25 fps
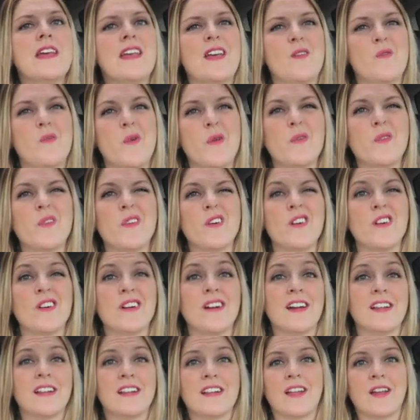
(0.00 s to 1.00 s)
And we were all
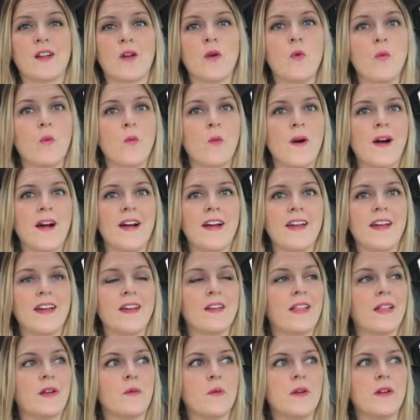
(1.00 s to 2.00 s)
kind of like,
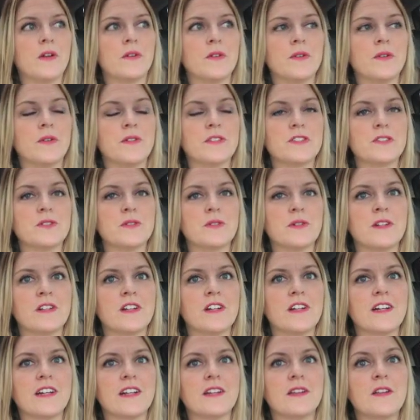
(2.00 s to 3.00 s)
why? Like, we don't know what's going
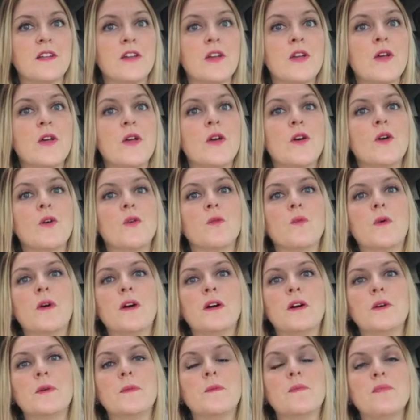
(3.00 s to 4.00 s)
on.
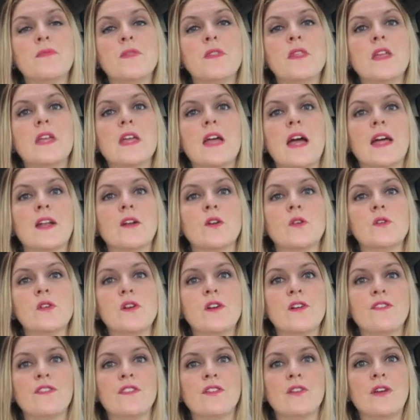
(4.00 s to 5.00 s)
Well, I don't
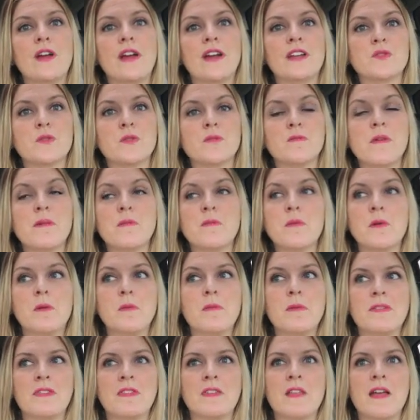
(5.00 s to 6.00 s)
know if you guys remember,
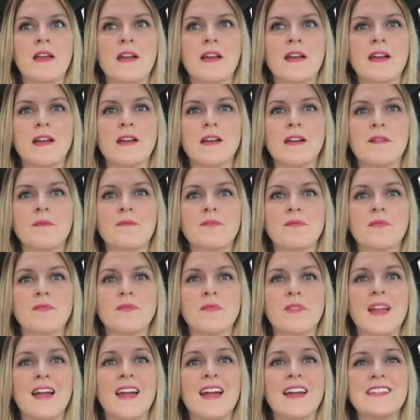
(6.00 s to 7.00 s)
but uh,
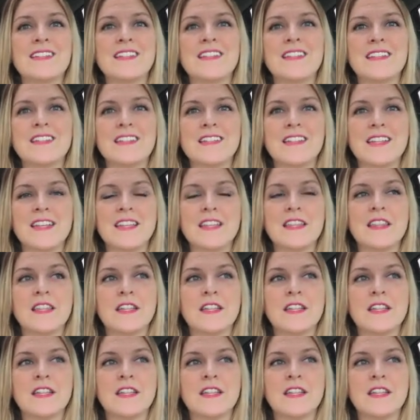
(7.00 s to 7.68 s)
I T T,